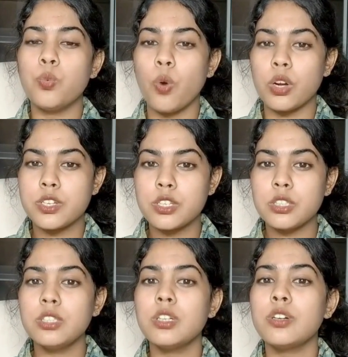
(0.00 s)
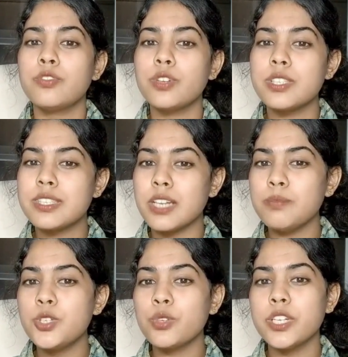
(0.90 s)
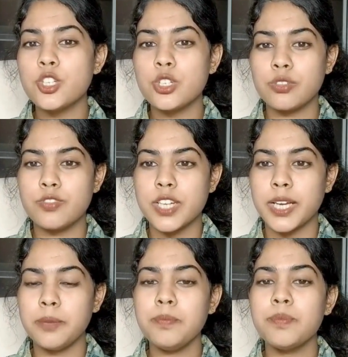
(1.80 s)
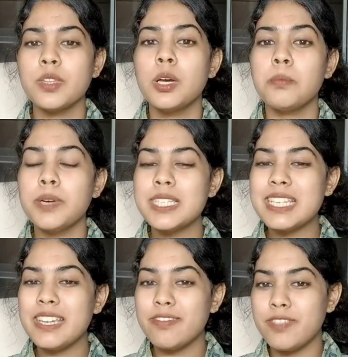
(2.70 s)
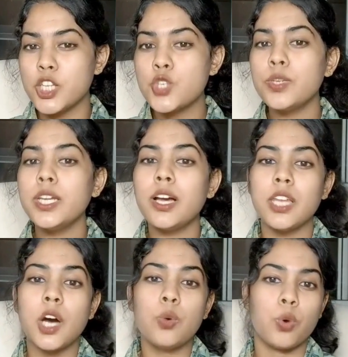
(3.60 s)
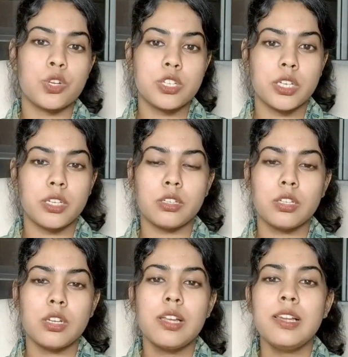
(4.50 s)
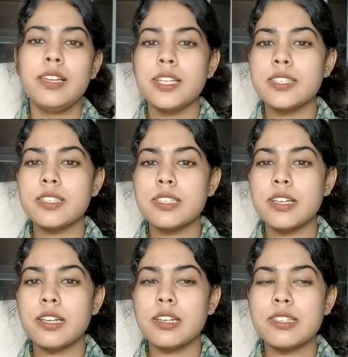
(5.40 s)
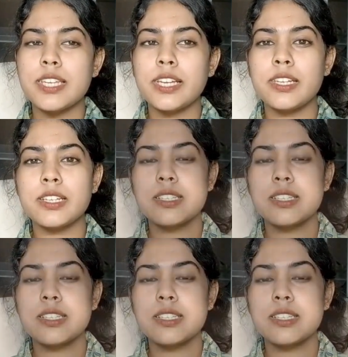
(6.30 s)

water for some duration of time but eventually allow water in. Let's take an